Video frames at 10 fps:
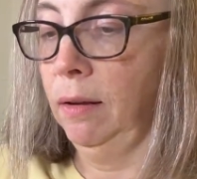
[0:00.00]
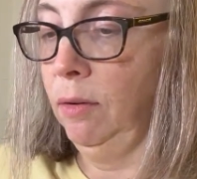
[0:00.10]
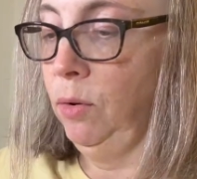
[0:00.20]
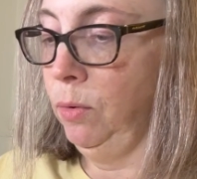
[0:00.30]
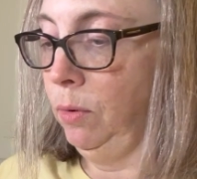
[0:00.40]

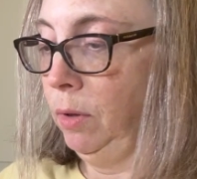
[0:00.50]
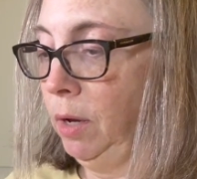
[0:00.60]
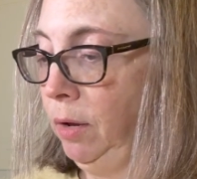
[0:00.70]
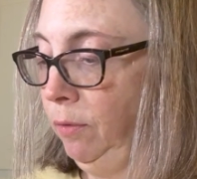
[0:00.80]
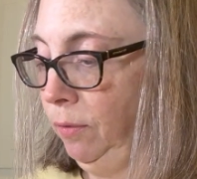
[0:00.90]
cool
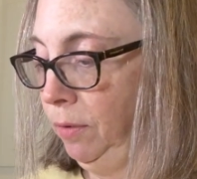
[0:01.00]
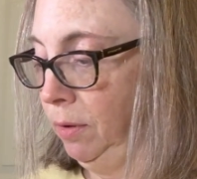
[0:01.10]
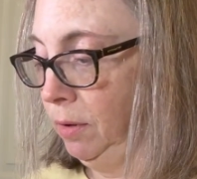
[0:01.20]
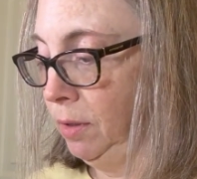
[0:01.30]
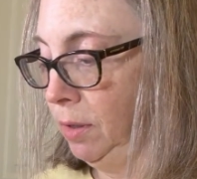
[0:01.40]
off
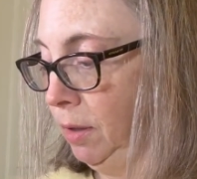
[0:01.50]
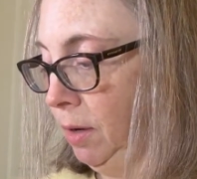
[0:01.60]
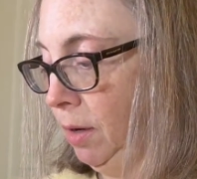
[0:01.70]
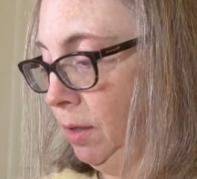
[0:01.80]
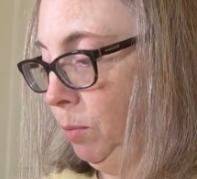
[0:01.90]
so that
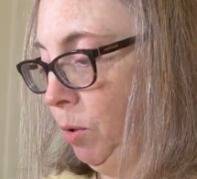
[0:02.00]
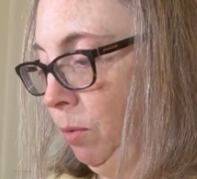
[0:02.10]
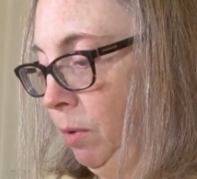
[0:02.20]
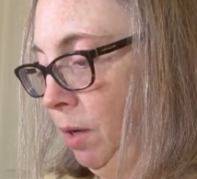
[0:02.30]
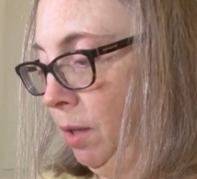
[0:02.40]
it's
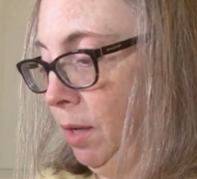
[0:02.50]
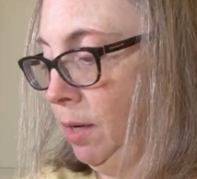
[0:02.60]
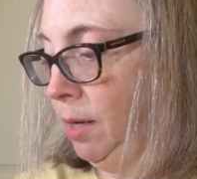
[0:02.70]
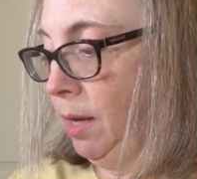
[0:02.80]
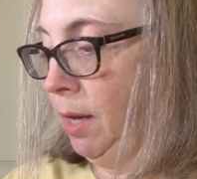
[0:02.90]
permanently
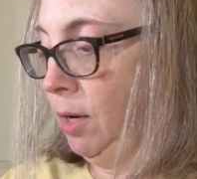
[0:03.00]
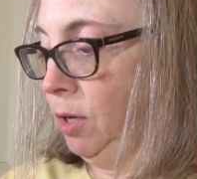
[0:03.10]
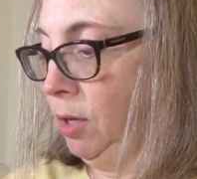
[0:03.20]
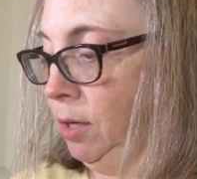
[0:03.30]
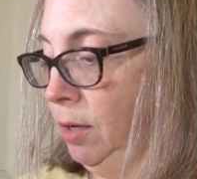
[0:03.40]

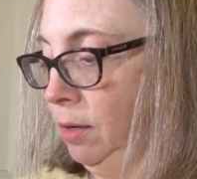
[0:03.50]
attached.